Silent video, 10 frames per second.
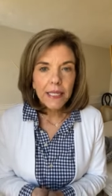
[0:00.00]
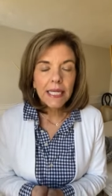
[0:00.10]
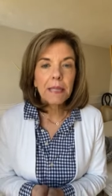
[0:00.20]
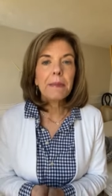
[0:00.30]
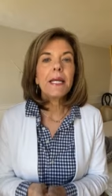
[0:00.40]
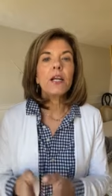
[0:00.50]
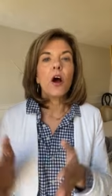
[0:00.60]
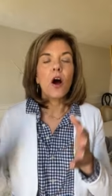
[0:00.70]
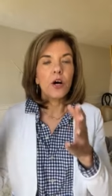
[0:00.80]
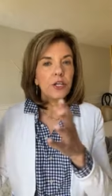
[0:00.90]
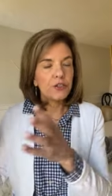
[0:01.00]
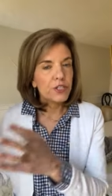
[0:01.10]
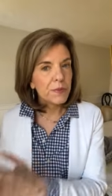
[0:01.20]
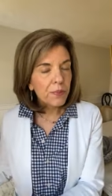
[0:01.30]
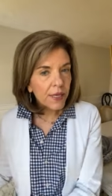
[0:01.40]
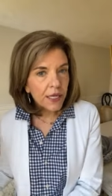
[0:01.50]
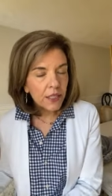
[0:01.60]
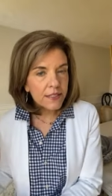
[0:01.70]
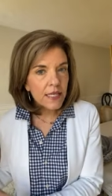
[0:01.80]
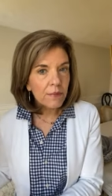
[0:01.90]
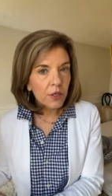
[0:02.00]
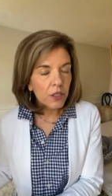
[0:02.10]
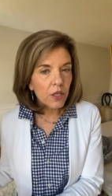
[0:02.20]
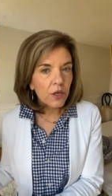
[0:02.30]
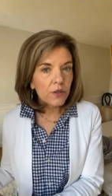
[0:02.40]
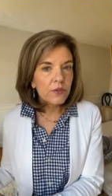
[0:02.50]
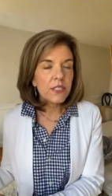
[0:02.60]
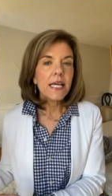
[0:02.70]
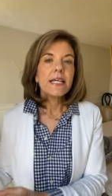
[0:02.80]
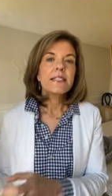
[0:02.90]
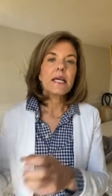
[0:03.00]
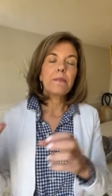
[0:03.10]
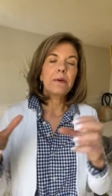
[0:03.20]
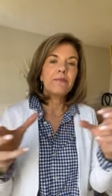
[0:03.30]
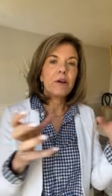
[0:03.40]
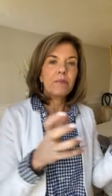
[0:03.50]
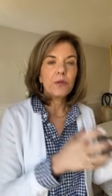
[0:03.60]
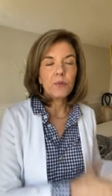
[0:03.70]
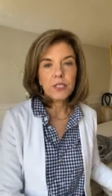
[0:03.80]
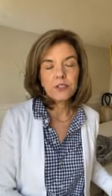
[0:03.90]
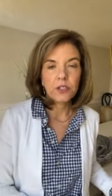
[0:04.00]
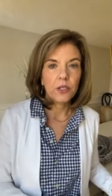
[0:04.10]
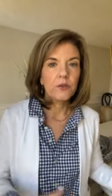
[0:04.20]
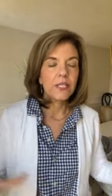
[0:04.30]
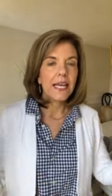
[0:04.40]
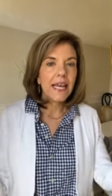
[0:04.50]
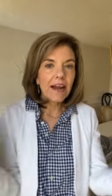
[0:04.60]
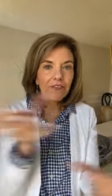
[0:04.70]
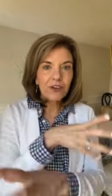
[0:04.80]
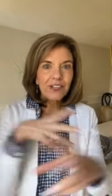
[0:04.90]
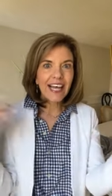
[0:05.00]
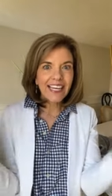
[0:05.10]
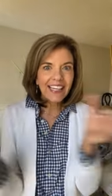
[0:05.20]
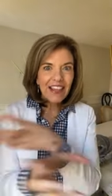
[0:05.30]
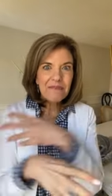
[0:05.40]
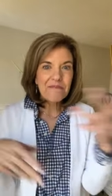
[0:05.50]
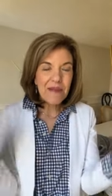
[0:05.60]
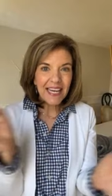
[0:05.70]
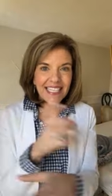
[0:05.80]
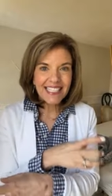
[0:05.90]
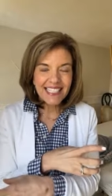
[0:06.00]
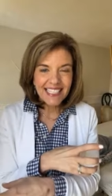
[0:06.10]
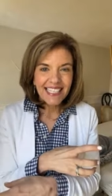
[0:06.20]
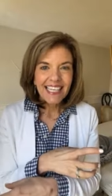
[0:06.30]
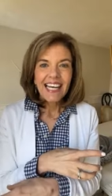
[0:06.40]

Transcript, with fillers: keeping all your spring, summer clothes separate from your winter clothes and never letting them mix.